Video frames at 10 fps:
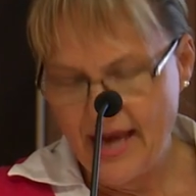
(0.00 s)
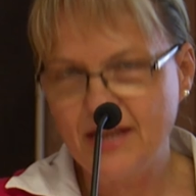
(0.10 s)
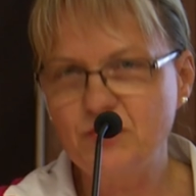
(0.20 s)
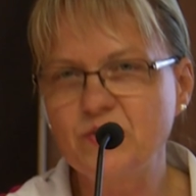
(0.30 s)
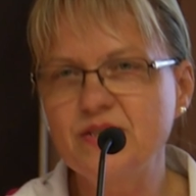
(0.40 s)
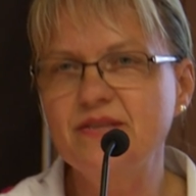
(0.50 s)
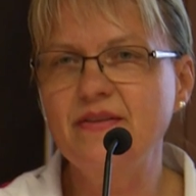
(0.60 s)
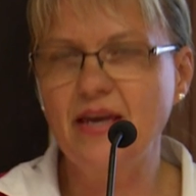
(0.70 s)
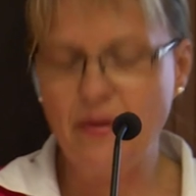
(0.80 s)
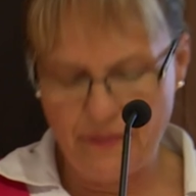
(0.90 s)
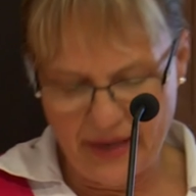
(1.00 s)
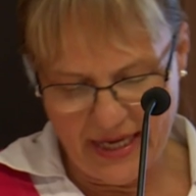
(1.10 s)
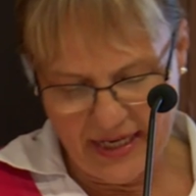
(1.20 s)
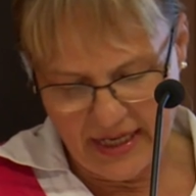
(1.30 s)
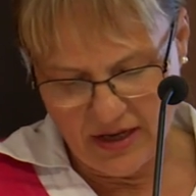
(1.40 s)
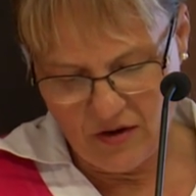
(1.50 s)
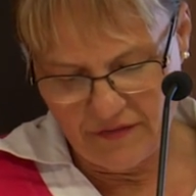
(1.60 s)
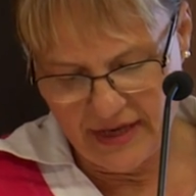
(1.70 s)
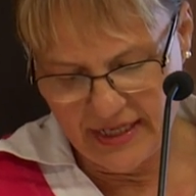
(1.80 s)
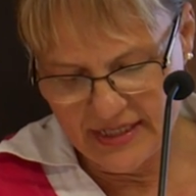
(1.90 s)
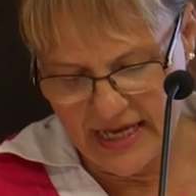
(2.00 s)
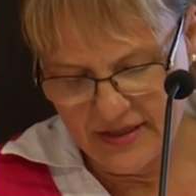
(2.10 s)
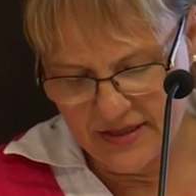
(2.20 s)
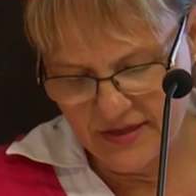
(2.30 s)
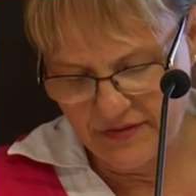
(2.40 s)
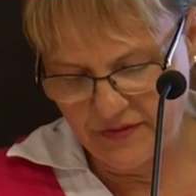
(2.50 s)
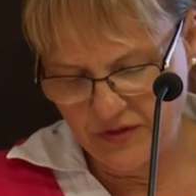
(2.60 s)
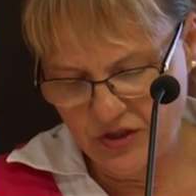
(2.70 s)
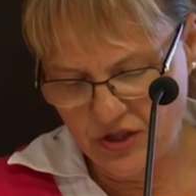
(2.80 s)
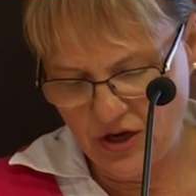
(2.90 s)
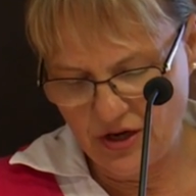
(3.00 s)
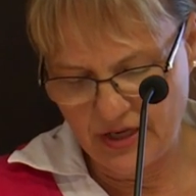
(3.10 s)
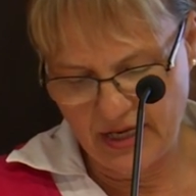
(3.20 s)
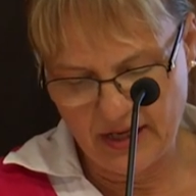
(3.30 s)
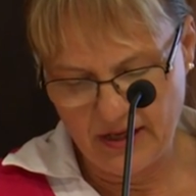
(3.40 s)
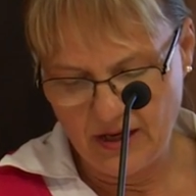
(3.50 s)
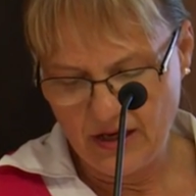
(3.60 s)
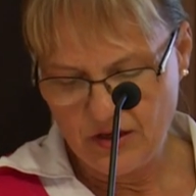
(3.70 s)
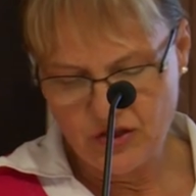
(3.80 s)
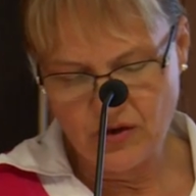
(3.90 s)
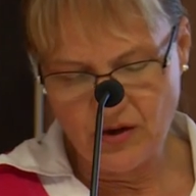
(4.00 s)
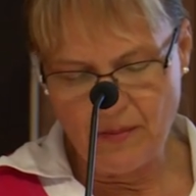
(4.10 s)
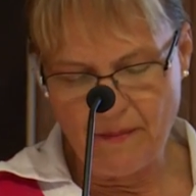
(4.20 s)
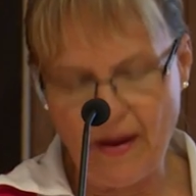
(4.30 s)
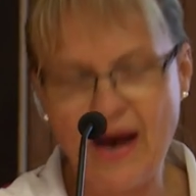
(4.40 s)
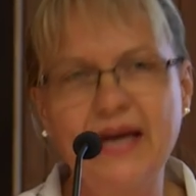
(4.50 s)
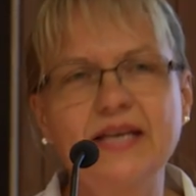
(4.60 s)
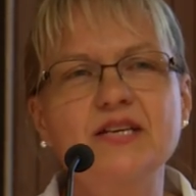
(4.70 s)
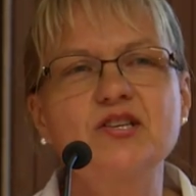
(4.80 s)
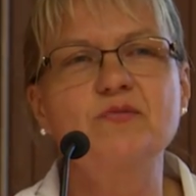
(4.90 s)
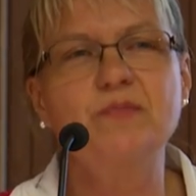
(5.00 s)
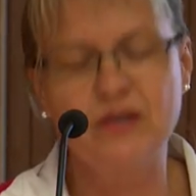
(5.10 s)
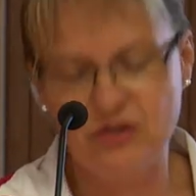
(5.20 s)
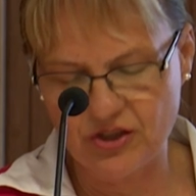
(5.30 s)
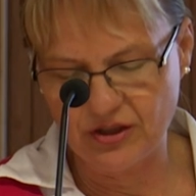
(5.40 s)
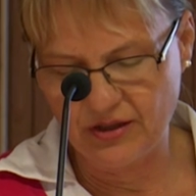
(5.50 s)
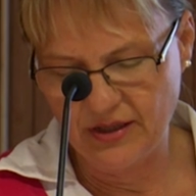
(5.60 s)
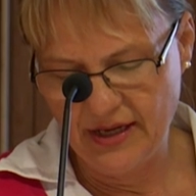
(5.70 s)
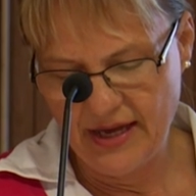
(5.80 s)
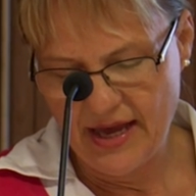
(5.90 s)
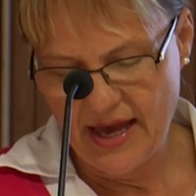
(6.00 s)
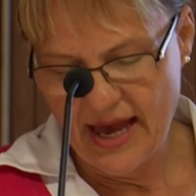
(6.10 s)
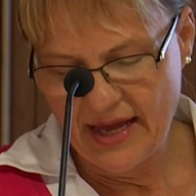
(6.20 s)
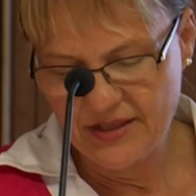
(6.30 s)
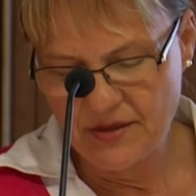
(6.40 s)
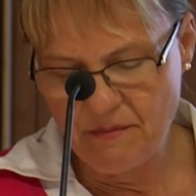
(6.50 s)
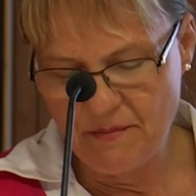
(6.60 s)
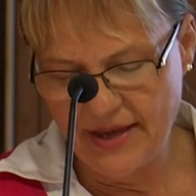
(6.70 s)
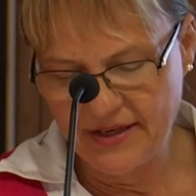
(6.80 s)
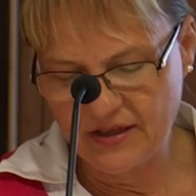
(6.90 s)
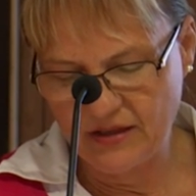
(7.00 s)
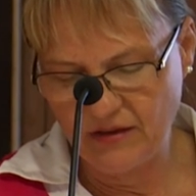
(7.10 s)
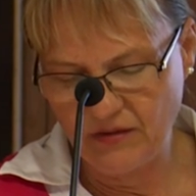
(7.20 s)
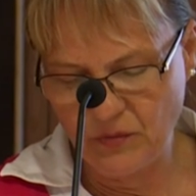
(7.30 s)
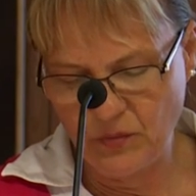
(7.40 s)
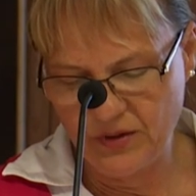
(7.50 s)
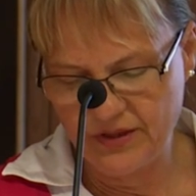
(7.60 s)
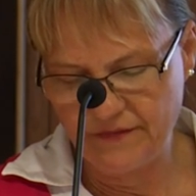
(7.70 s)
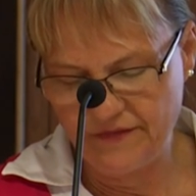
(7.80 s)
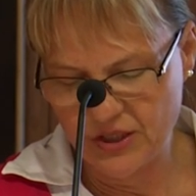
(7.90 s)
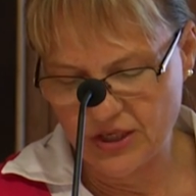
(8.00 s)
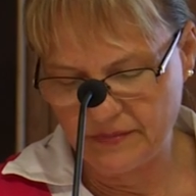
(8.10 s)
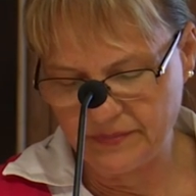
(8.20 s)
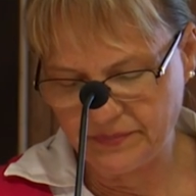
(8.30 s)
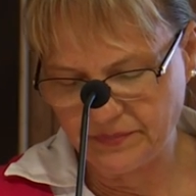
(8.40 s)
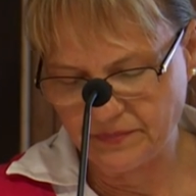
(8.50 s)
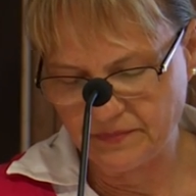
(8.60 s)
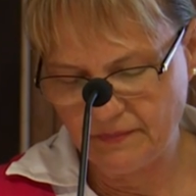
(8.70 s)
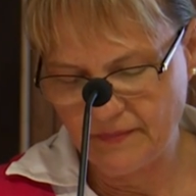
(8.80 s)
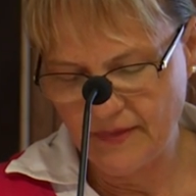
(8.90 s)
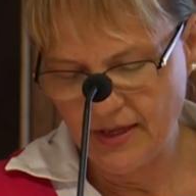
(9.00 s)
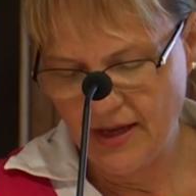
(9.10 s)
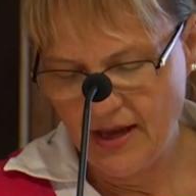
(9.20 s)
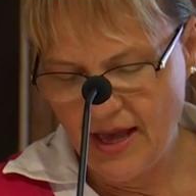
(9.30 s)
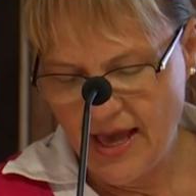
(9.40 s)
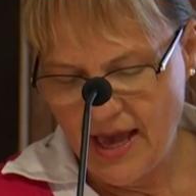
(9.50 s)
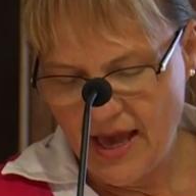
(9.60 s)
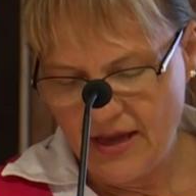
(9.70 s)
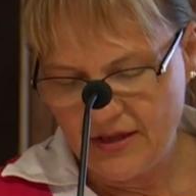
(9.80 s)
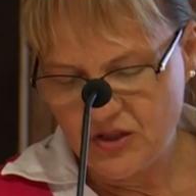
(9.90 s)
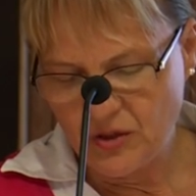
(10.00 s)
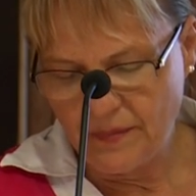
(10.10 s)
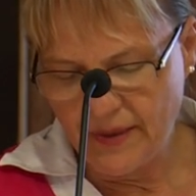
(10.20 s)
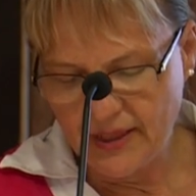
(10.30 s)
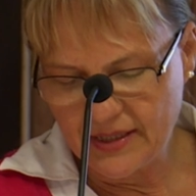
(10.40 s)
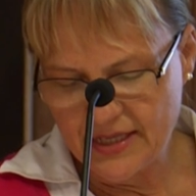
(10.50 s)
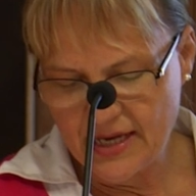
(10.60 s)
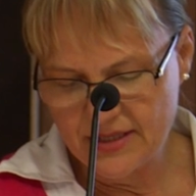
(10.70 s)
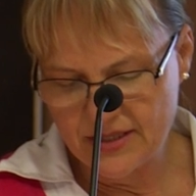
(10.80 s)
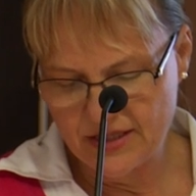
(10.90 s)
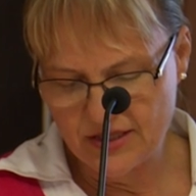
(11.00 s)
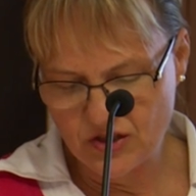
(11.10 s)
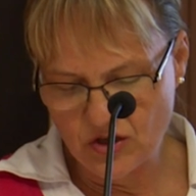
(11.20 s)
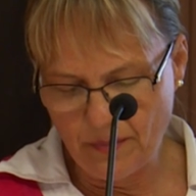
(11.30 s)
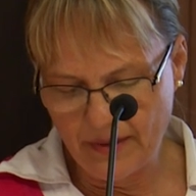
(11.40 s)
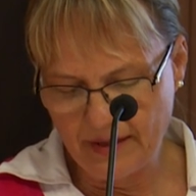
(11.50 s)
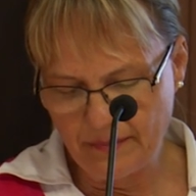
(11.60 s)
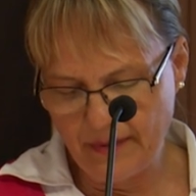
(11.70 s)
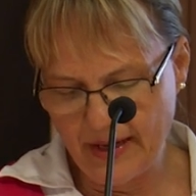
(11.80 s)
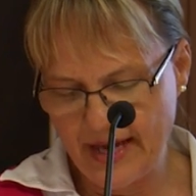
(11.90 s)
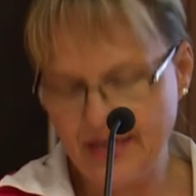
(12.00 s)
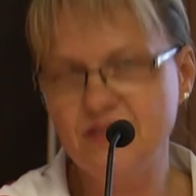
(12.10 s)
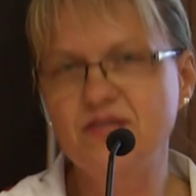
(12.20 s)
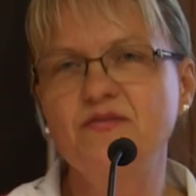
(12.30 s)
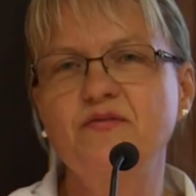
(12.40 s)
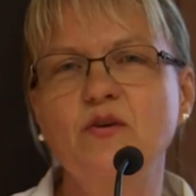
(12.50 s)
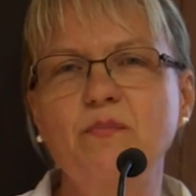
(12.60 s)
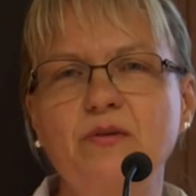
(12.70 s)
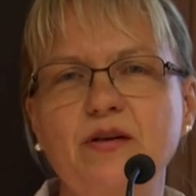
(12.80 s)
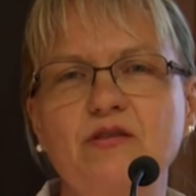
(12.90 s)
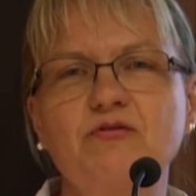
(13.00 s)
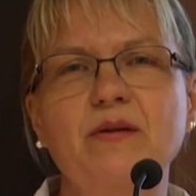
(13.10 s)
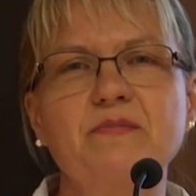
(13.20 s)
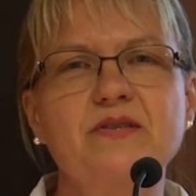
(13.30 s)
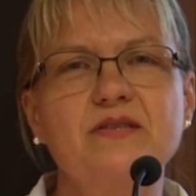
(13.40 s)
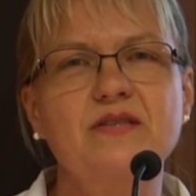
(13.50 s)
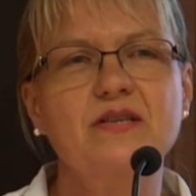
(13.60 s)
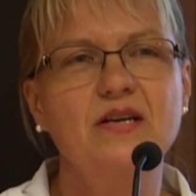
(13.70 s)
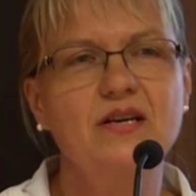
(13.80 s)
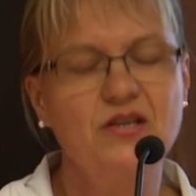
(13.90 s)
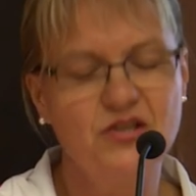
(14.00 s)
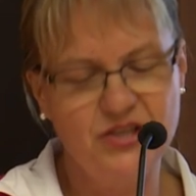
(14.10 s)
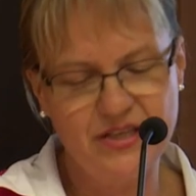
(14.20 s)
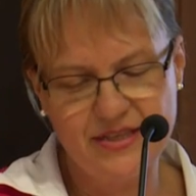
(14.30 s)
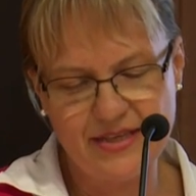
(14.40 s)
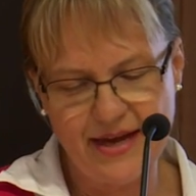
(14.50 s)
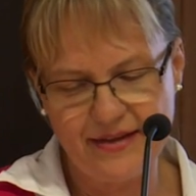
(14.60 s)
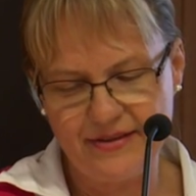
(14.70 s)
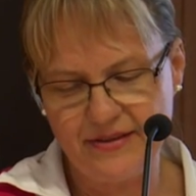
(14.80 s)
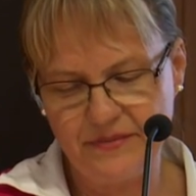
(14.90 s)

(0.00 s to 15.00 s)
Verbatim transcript: It was the beginning of an intensive journey to combine the spiritual and the medical vision, to build a stopping place for pilgrims, she said.